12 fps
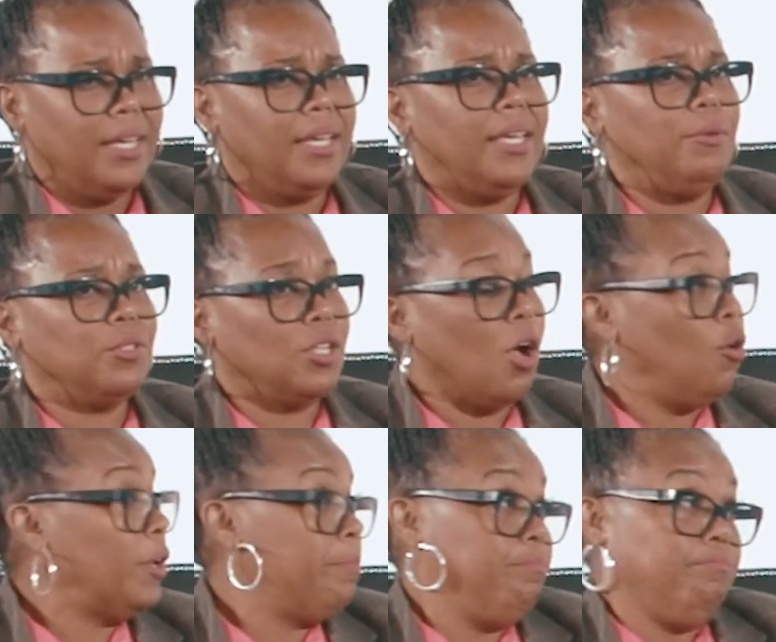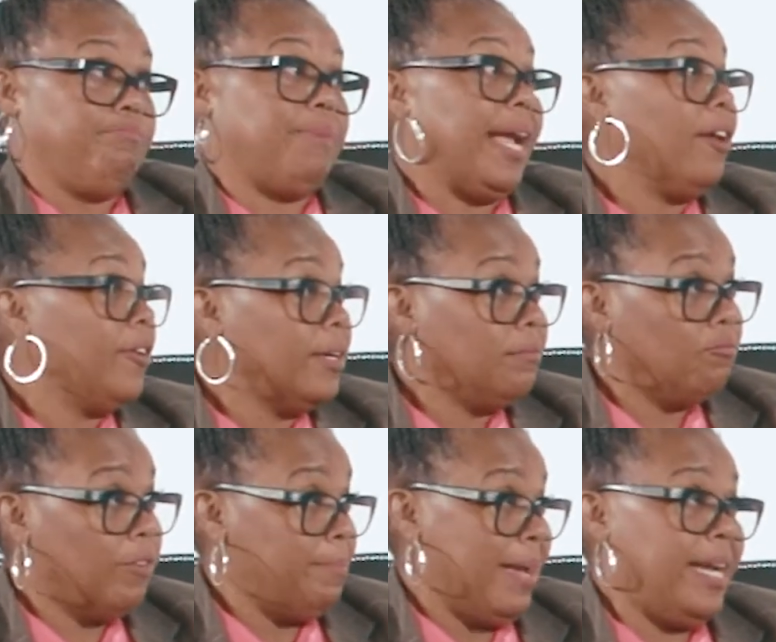He was the only parent
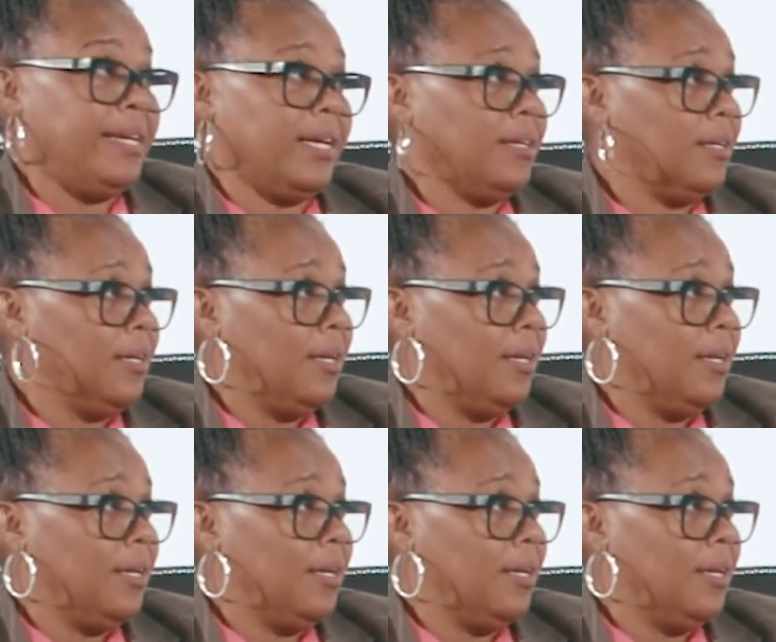remaining.